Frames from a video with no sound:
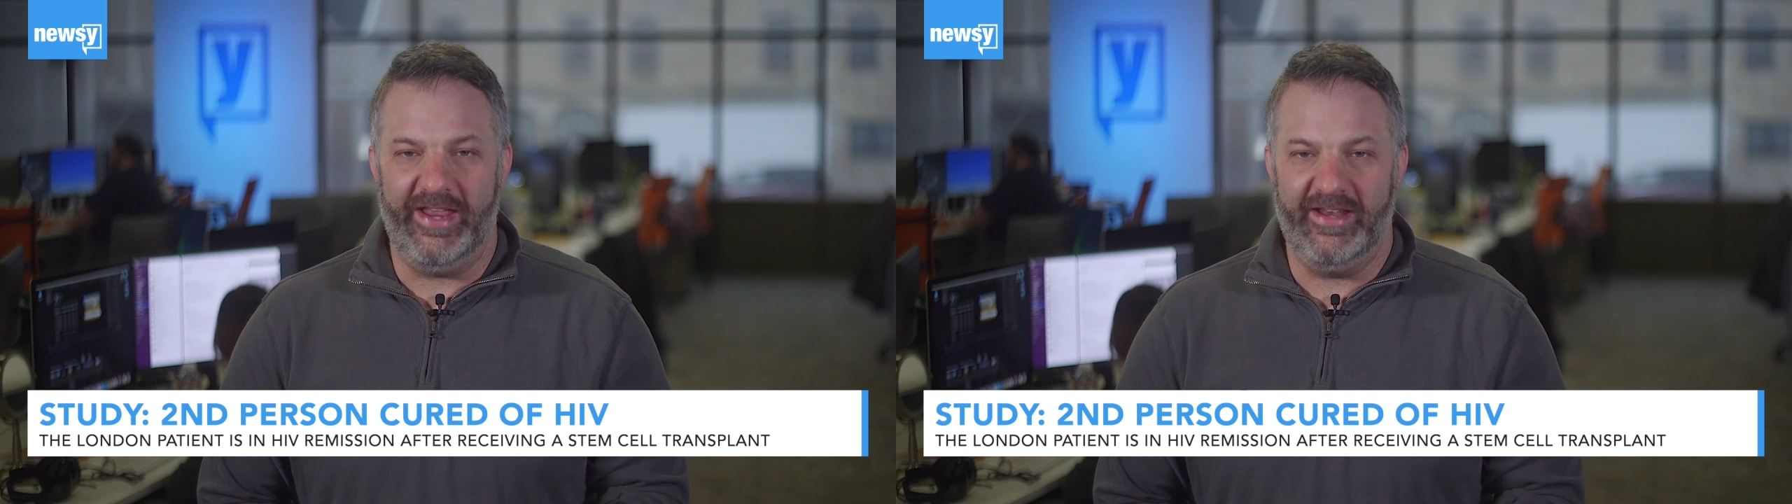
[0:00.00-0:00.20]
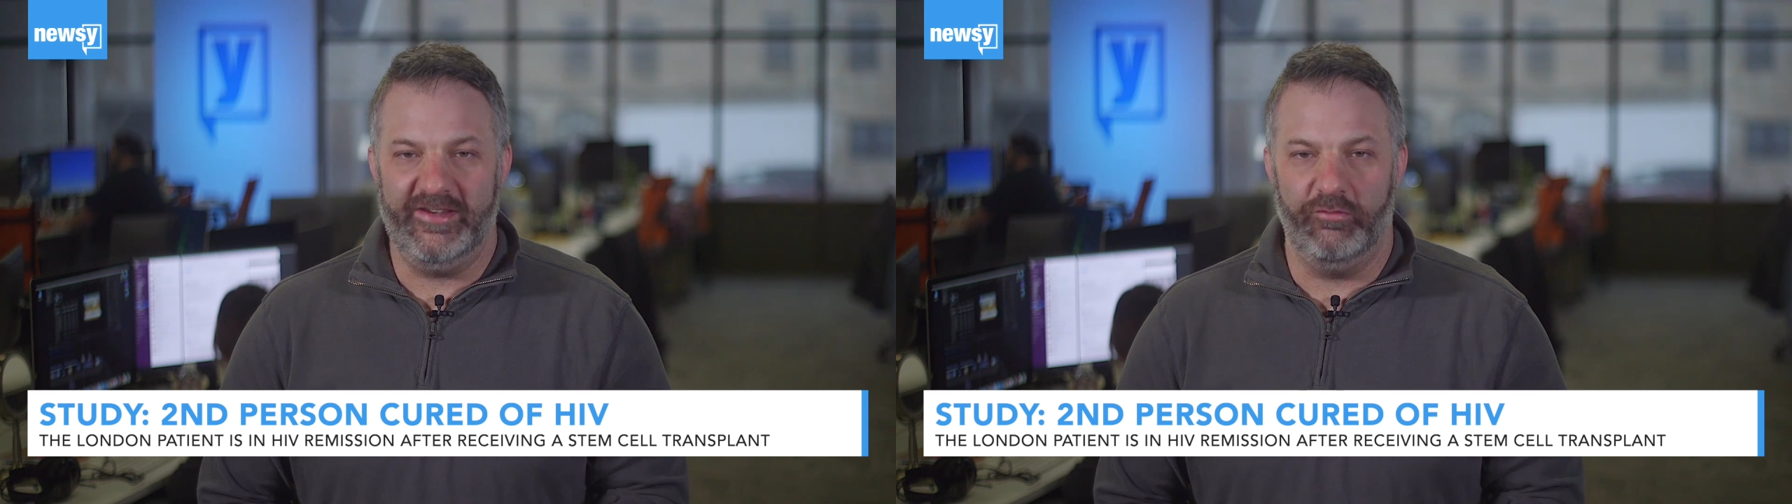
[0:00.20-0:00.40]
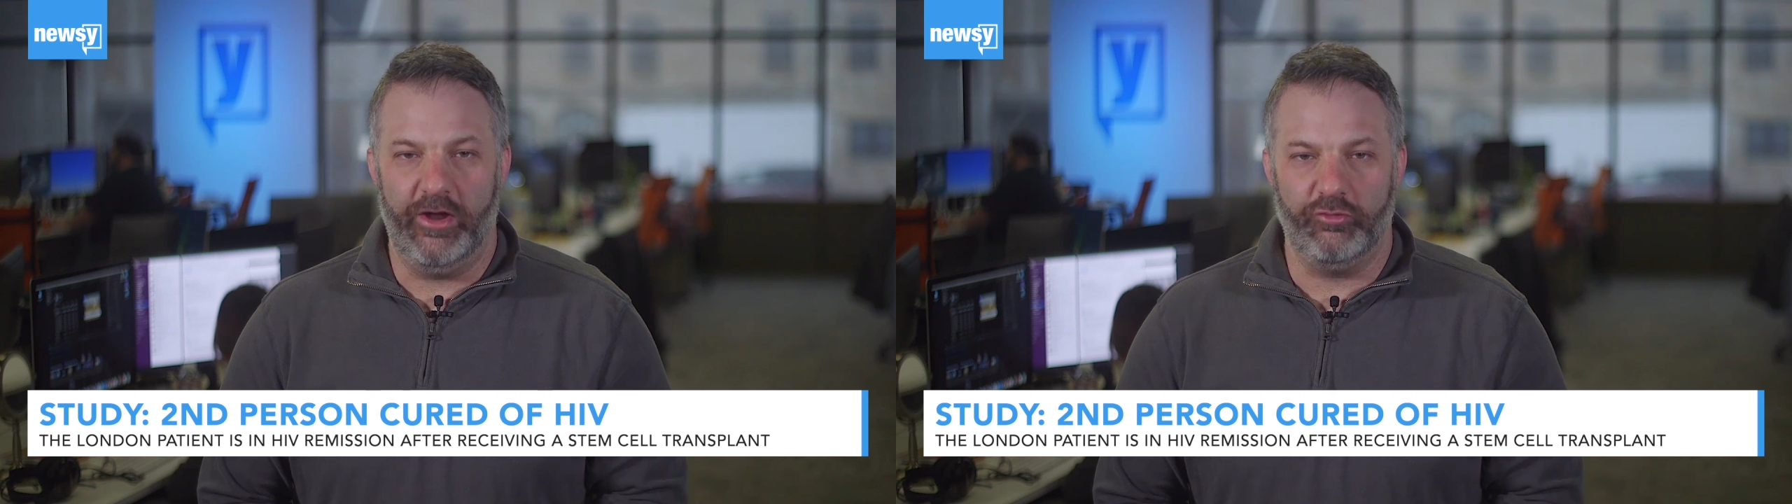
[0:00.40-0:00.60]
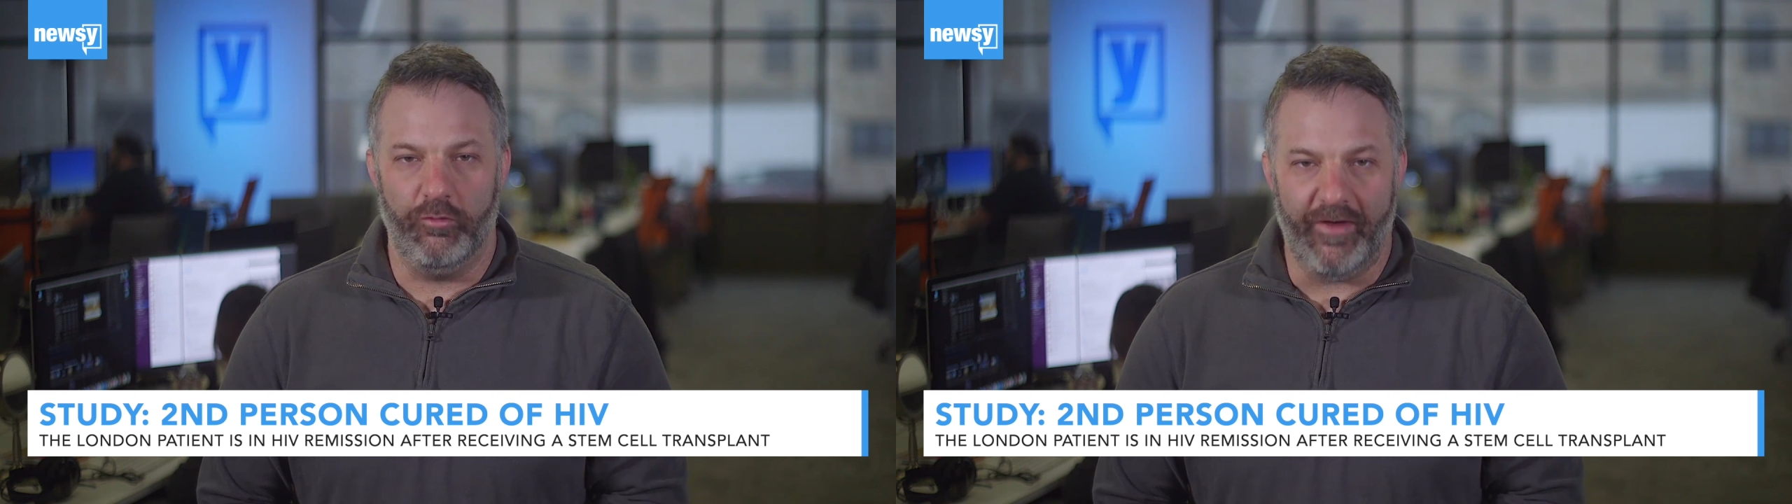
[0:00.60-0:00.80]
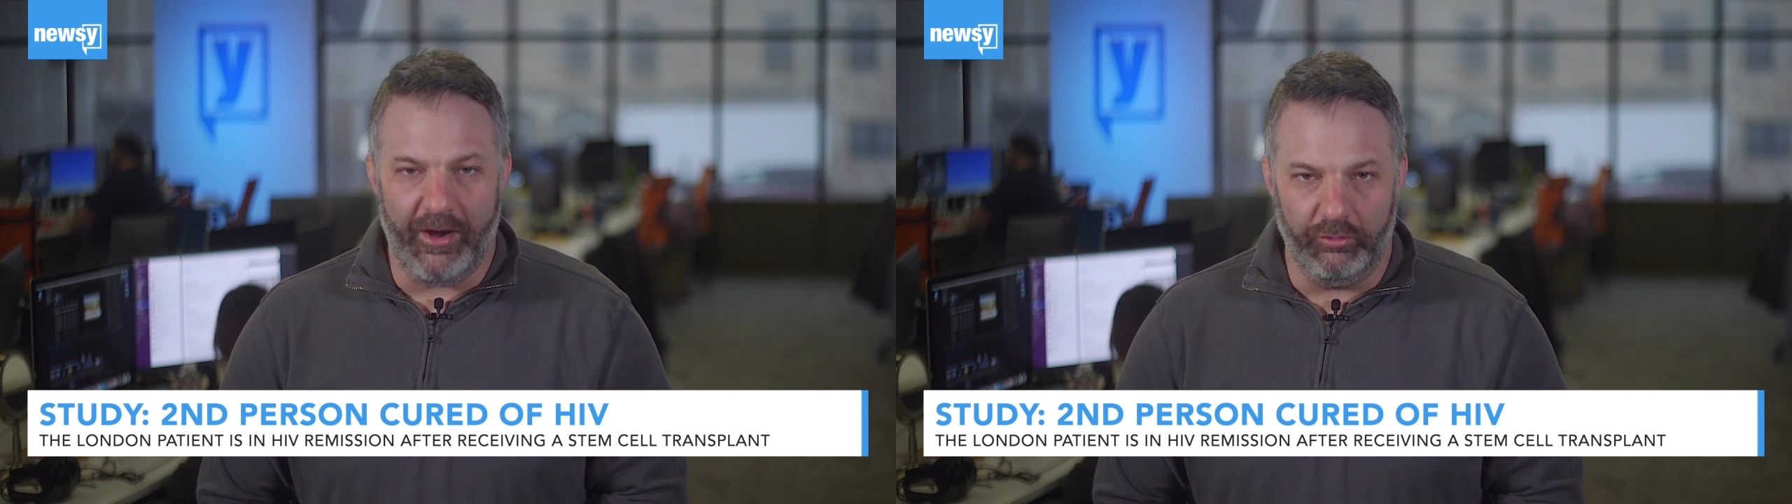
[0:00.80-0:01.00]

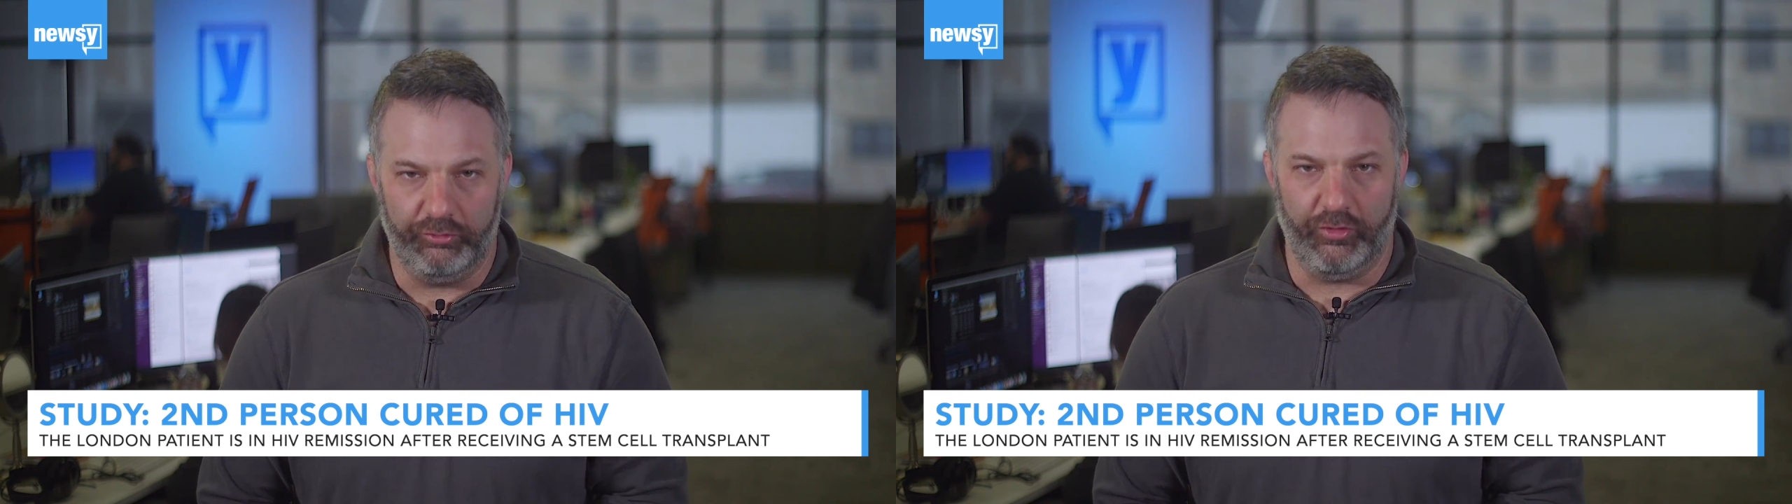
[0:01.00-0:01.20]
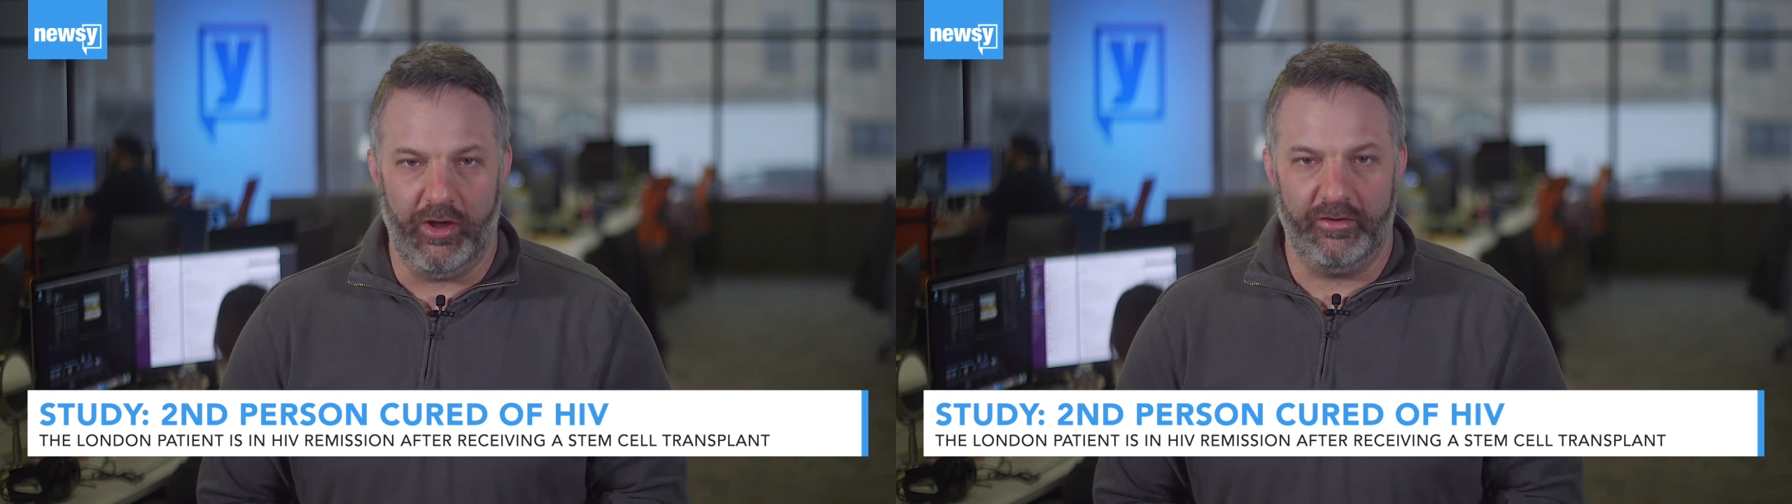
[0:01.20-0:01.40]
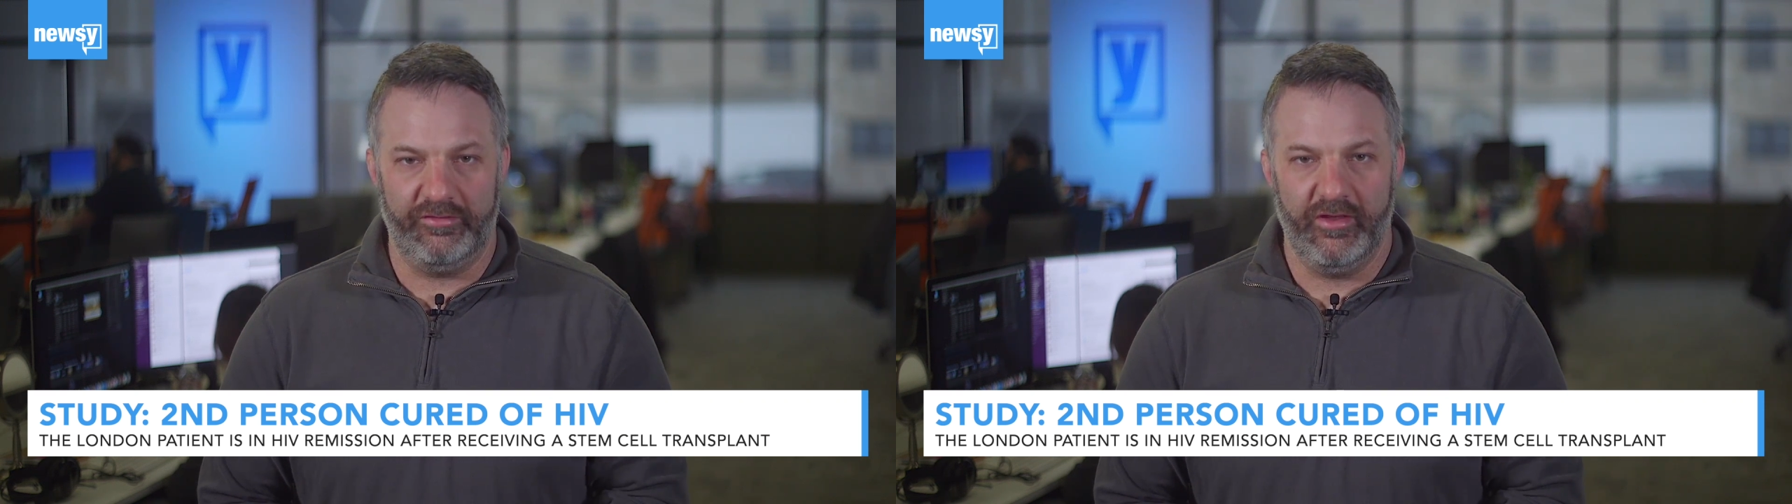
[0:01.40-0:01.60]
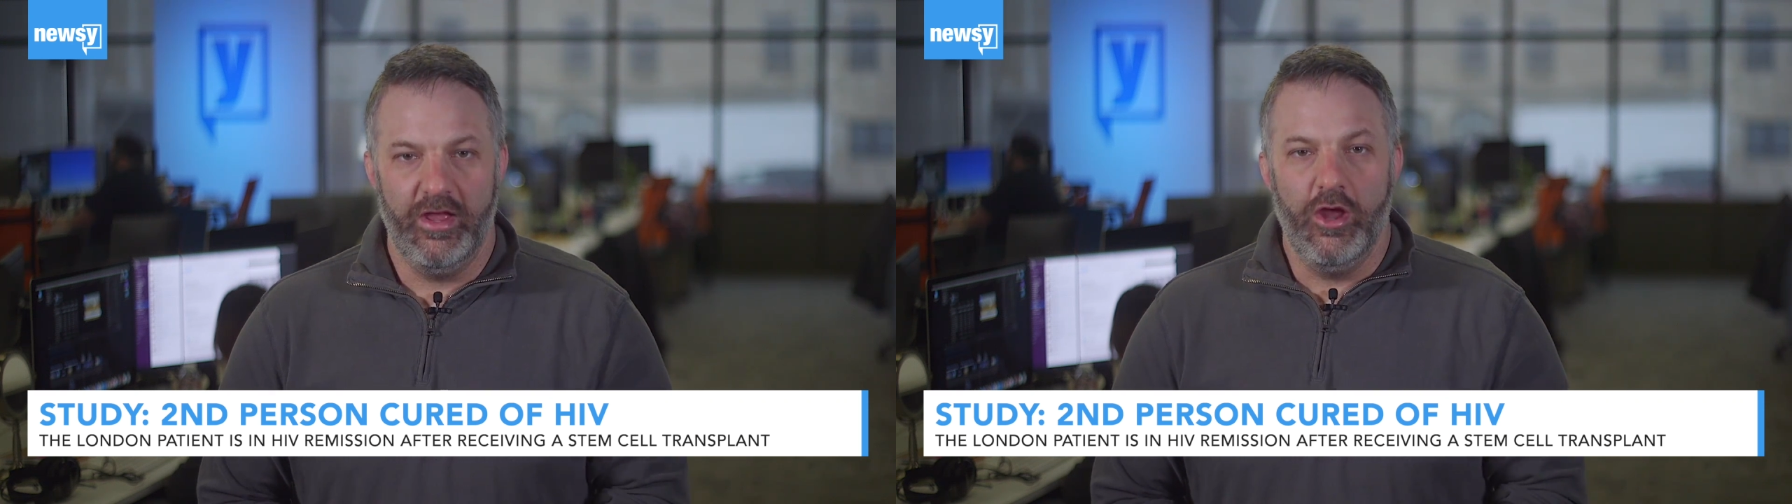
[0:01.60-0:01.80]
antiretroviral drugs.